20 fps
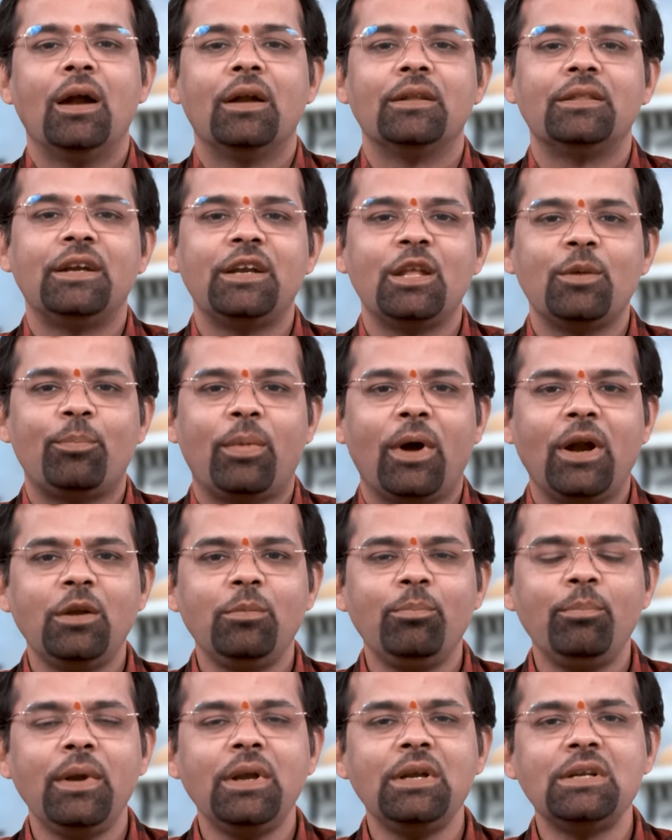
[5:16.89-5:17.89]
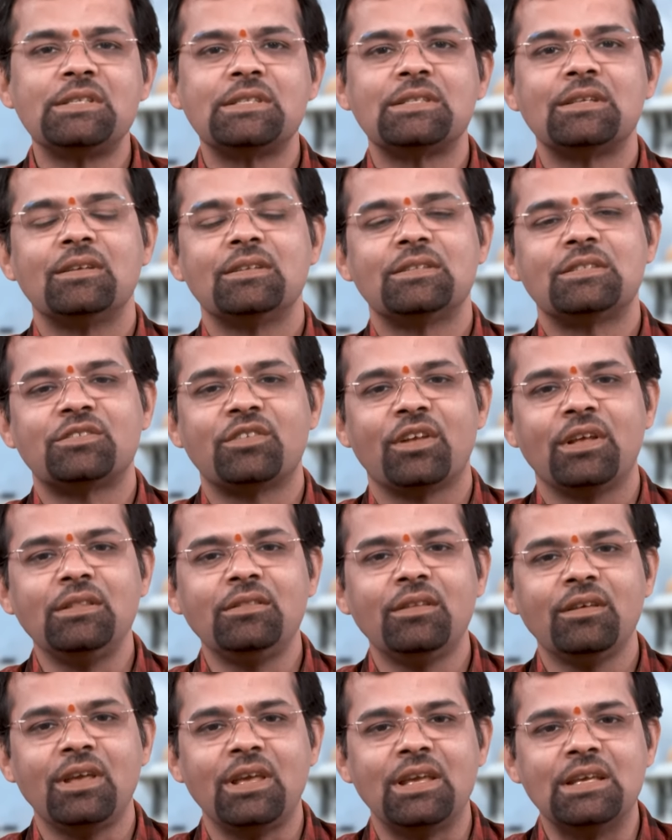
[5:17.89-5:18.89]
The department's
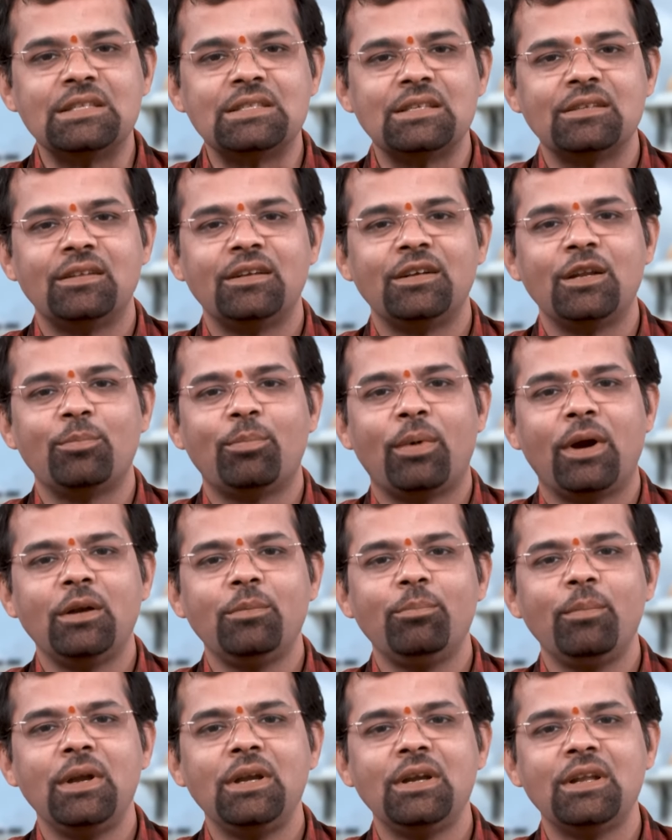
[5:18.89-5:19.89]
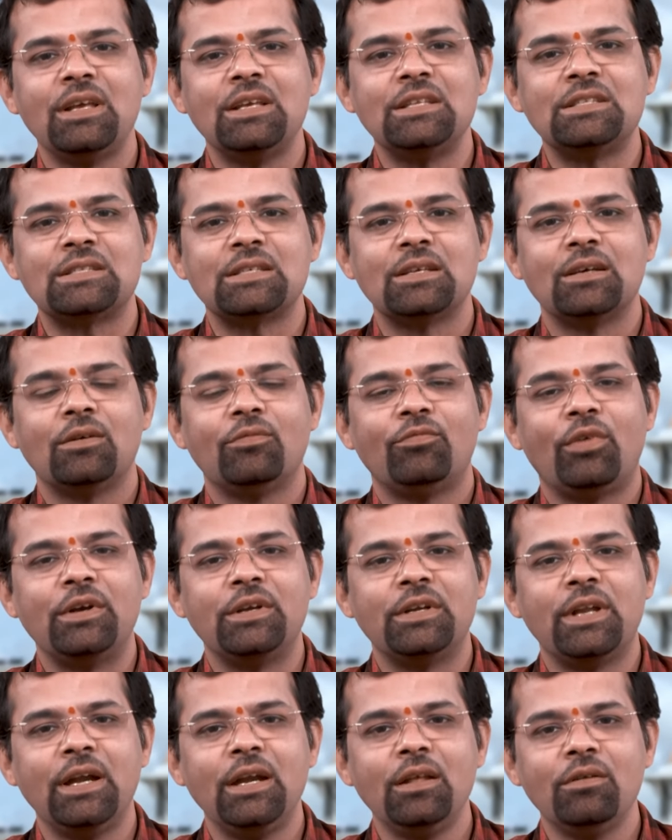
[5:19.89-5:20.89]
strength is, the department is
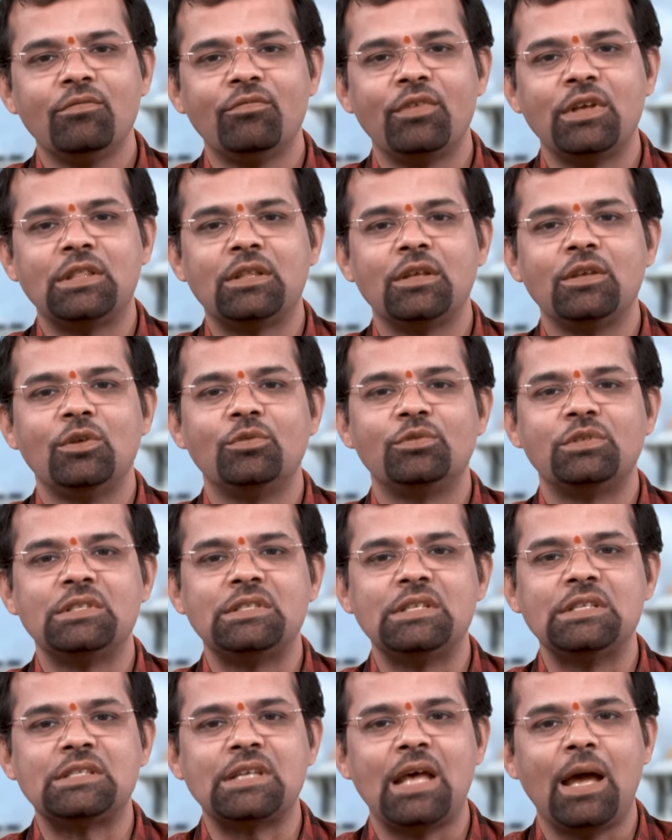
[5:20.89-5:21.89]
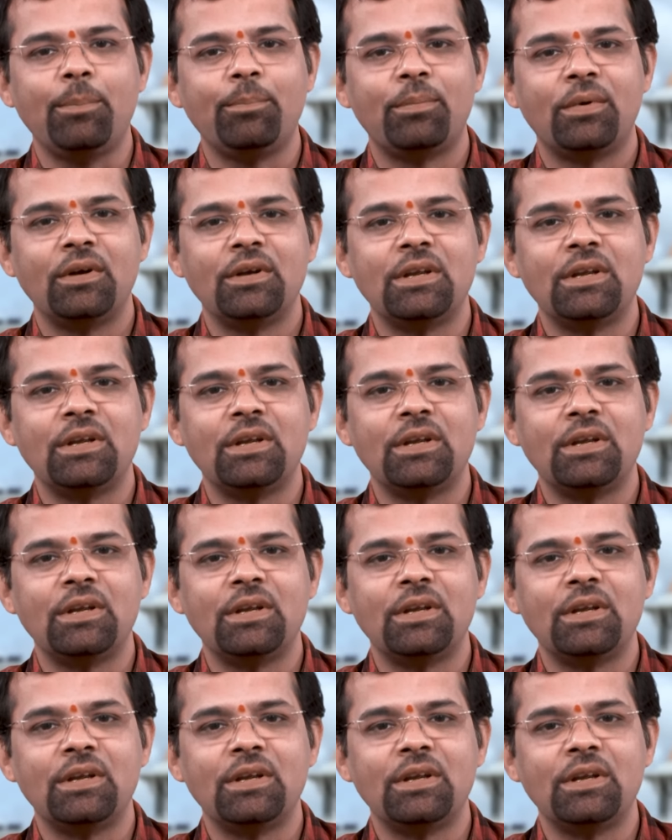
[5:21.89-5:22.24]
funded with UGC SAP,